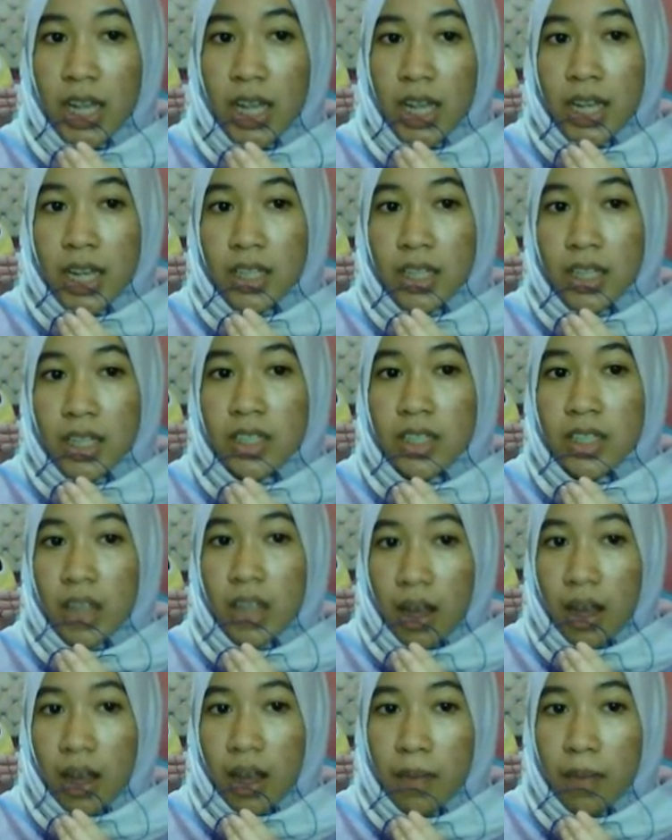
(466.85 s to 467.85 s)
In this
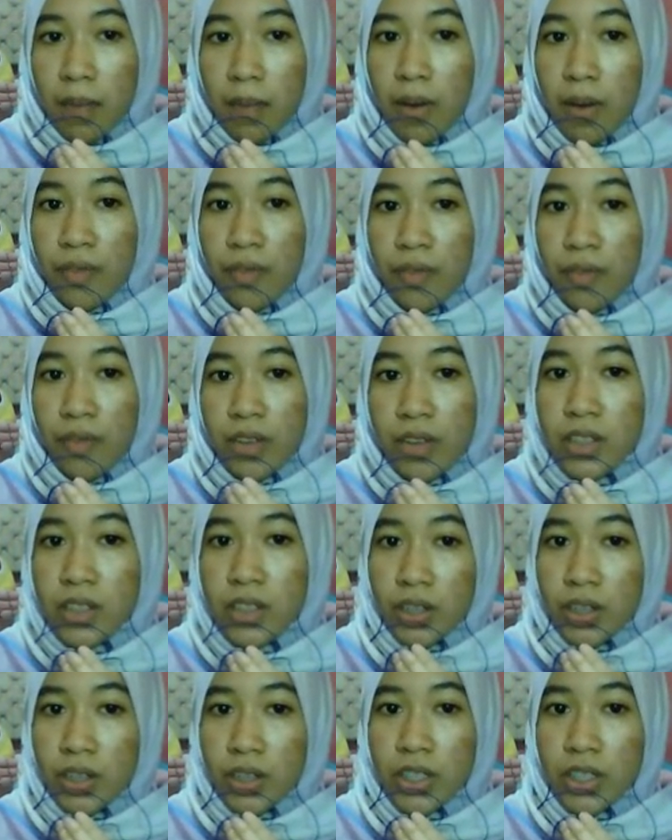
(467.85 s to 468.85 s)
type of
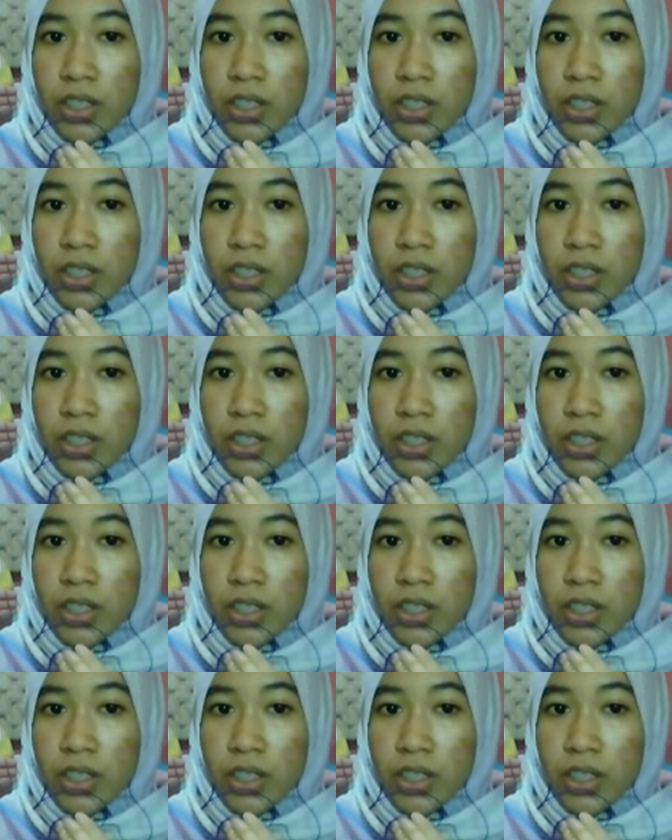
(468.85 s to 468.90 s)
research,